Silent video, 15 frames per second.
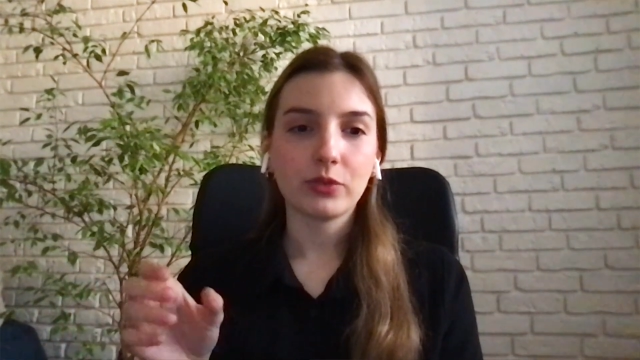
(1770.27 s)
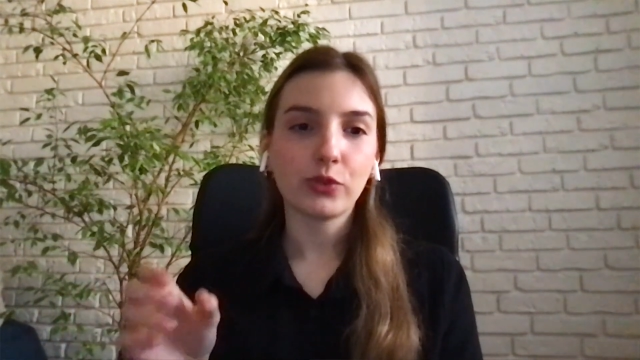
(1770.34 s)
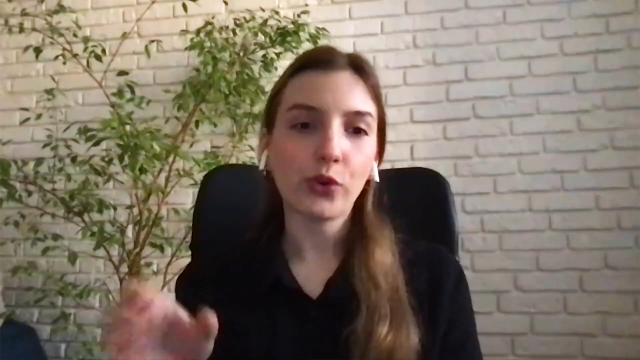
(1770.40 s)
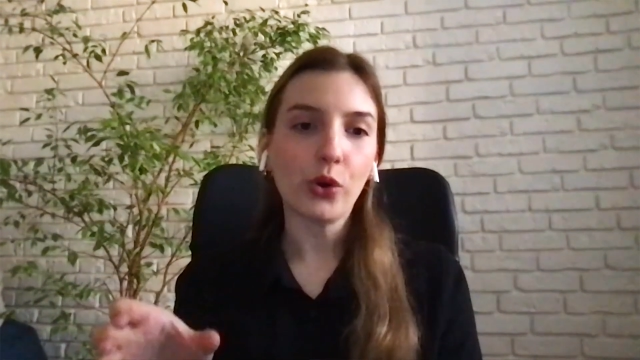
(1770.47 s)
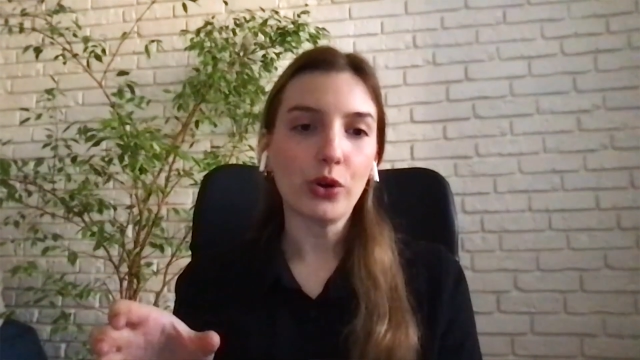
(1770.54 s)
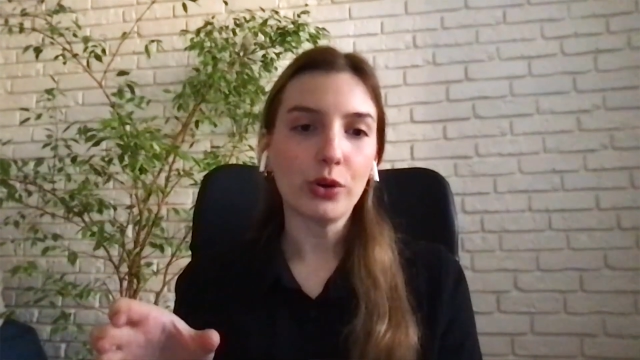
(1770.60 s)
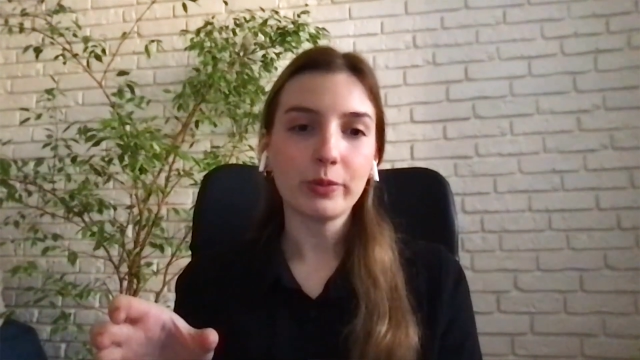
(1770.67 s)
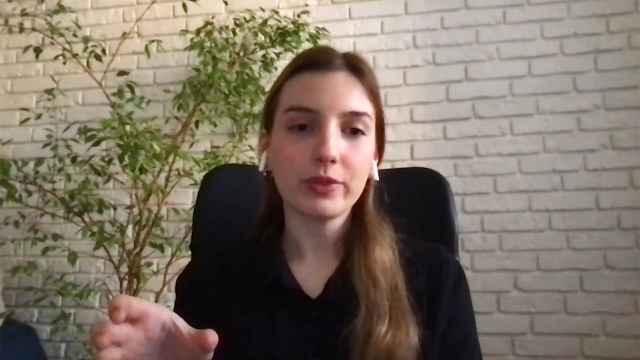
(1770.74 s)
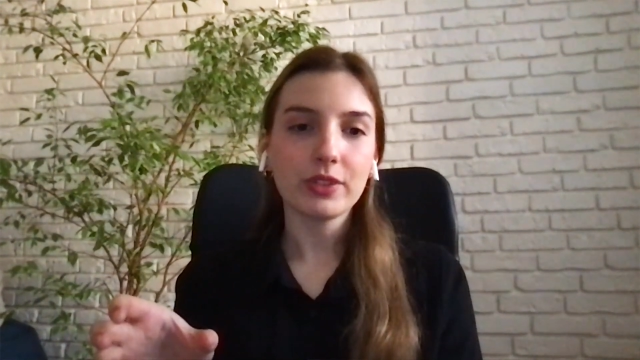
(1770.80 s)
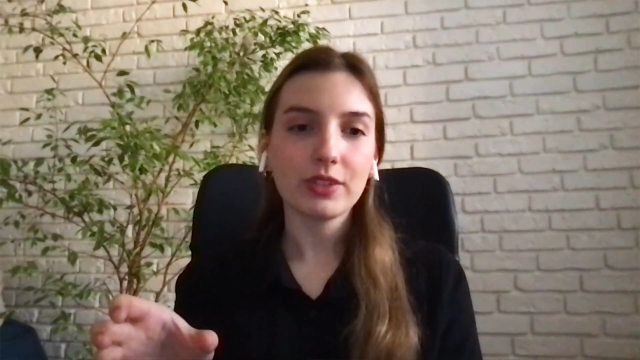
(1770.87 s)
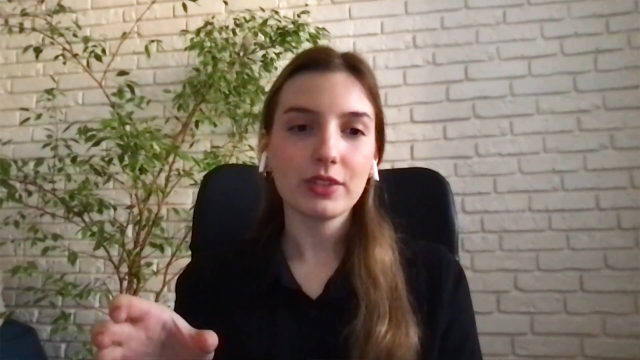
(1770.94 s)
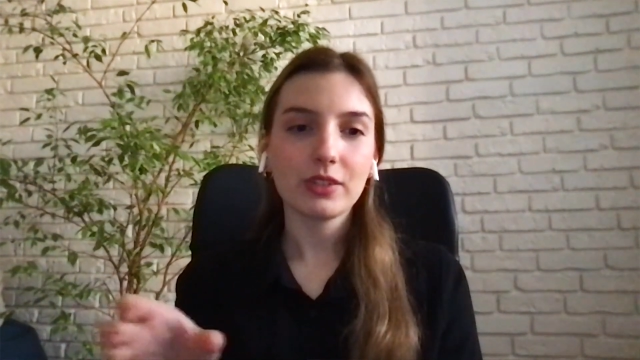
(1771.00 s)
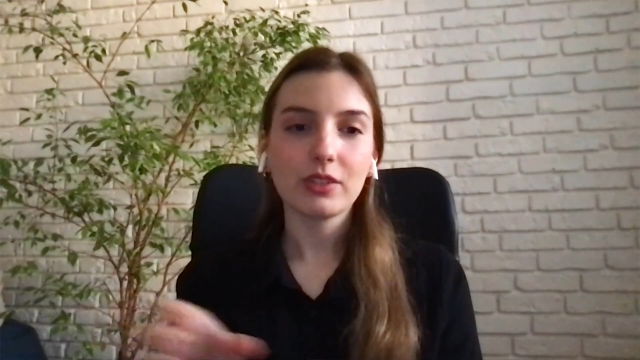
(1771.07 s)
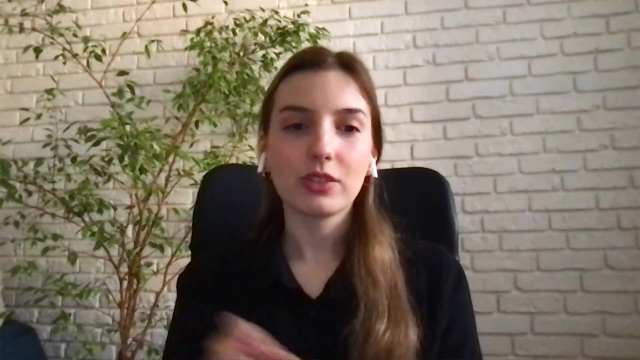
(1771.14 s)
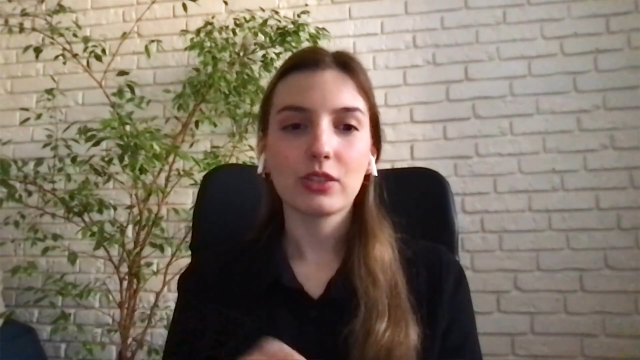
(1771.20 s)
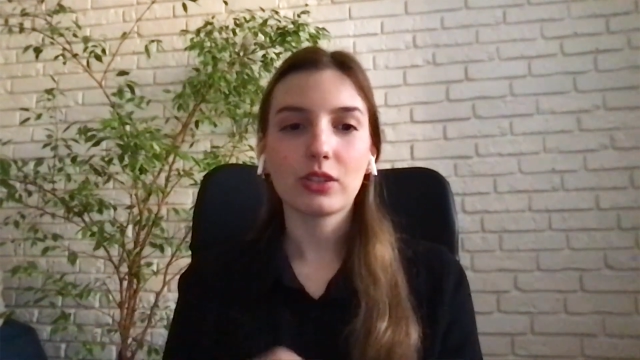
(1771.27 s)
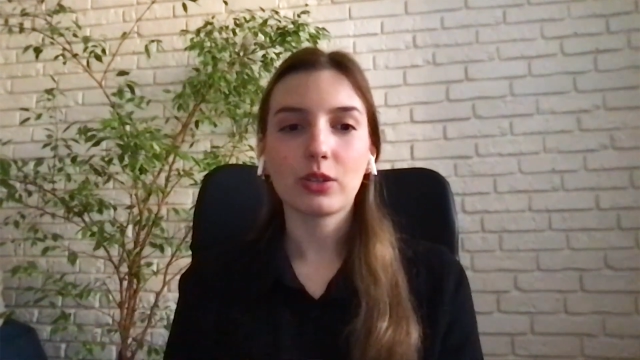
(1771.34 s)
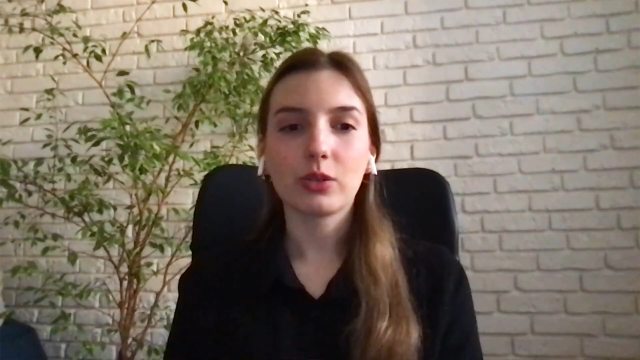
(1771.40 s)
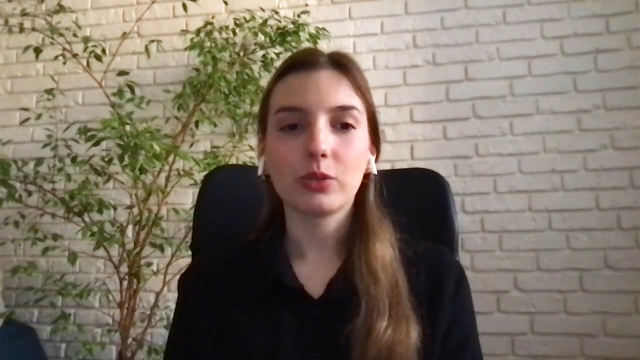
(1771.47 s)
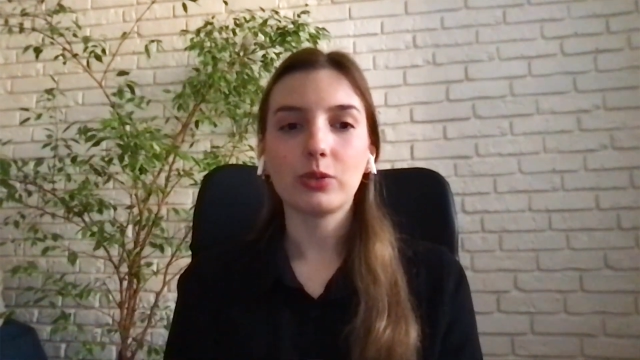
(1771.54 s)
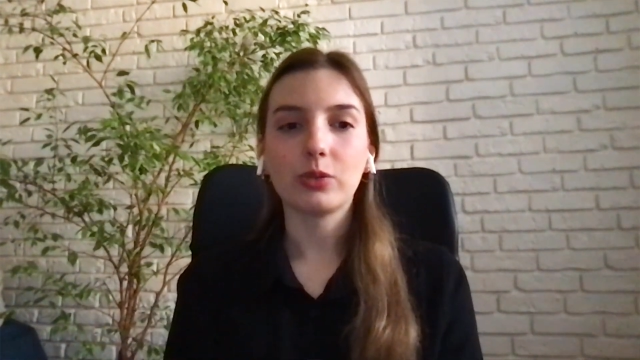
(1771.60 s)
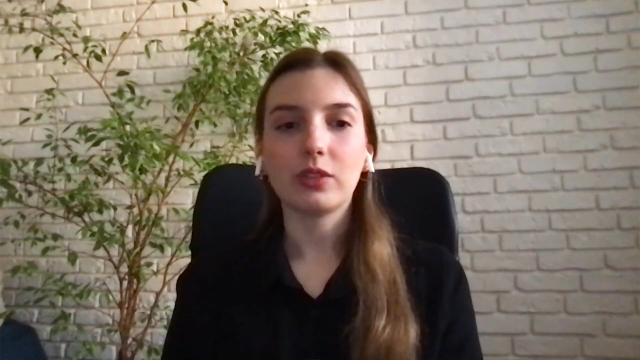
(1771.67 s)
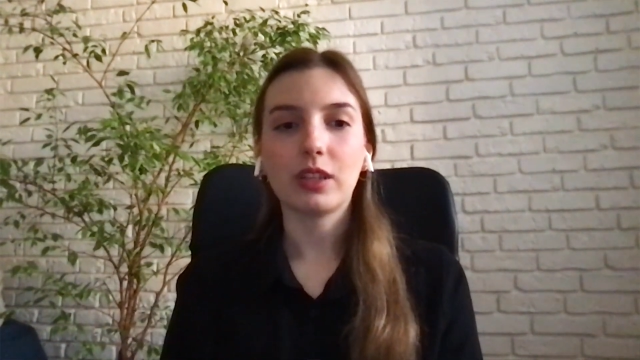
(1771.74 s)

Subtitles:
forms, so